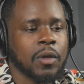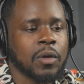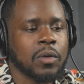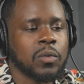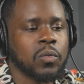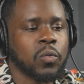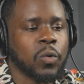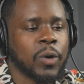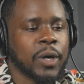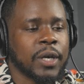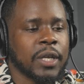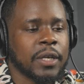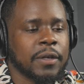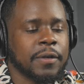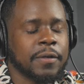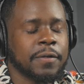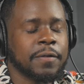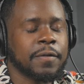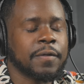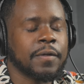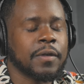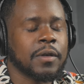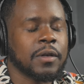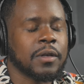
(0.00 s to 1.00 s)
What
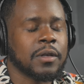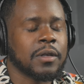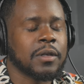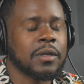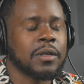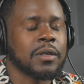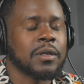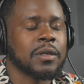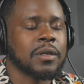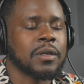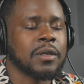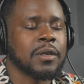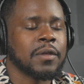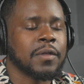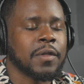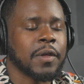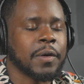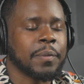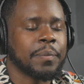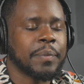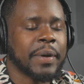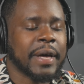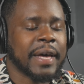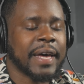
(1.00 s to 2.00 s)
if
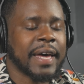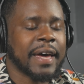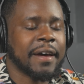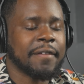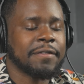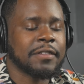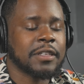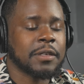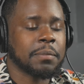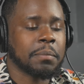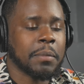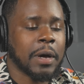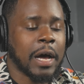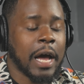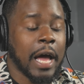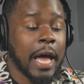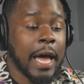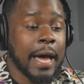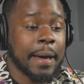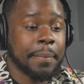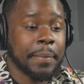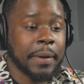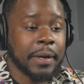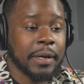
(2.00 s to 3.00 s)
the path to my
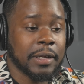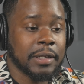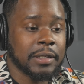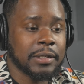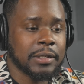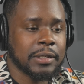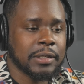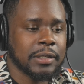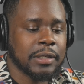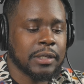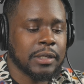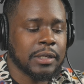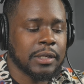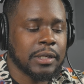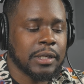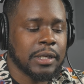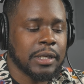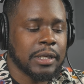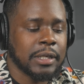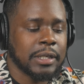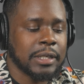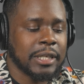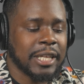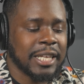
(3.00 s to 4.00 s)
happiness
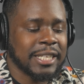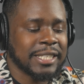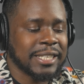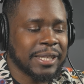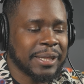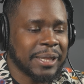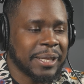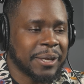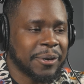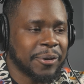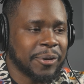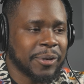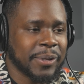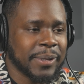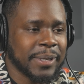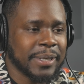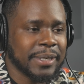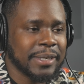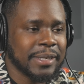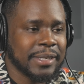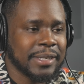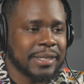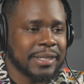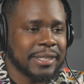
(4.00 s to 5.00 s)
is
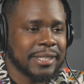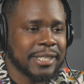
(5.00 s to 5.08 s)
literally